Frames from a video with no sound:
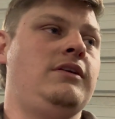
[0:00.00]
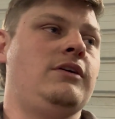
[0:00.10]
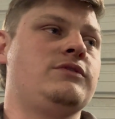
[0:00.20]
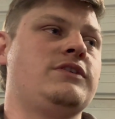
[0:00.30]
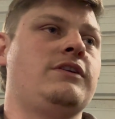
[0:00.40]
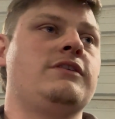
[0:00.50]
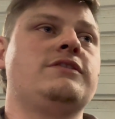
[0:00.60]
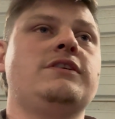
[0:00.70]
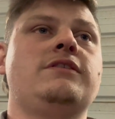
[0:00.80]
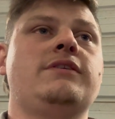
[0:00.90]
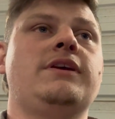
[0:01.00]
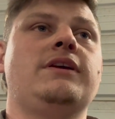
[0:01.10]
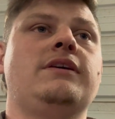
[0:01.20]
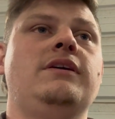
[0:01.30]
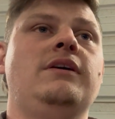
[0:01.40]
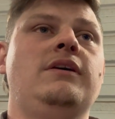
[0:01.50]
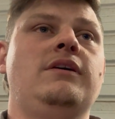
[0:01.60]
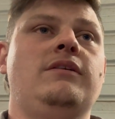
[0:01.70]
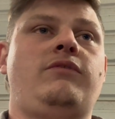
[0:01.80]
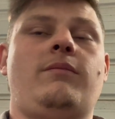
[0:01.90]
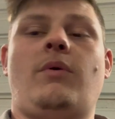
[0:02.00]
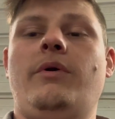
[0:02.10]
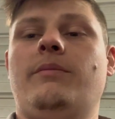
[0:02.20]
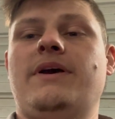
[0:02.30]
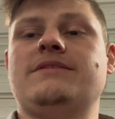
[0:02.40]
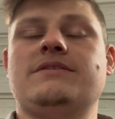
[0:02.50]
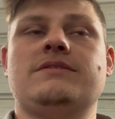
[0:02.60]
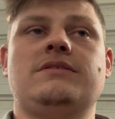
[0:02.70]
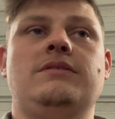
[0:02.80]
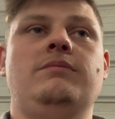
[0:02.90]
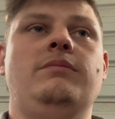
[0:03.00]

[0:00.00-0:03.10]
center to center reading for my wheelbases.